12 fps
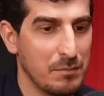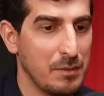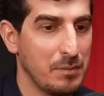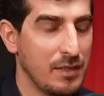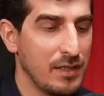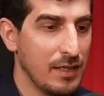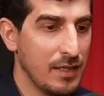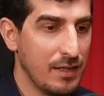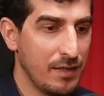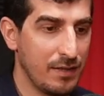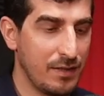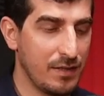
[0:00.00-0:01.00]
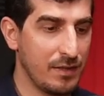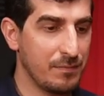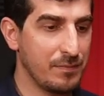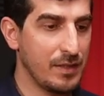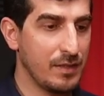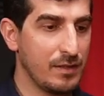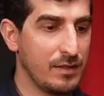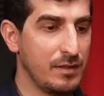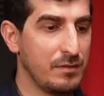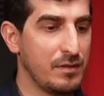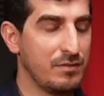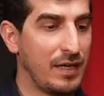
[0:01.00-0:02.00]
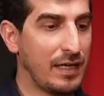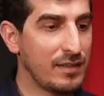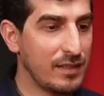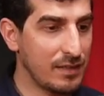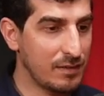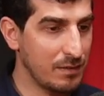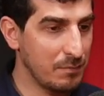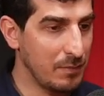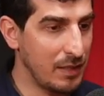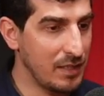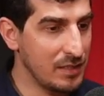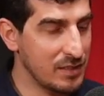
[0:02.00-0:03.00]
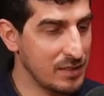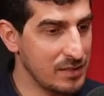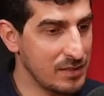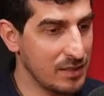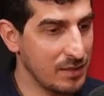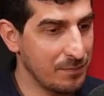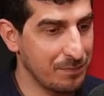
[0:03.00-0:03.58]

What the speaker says: Maybe the fact that Malaysia's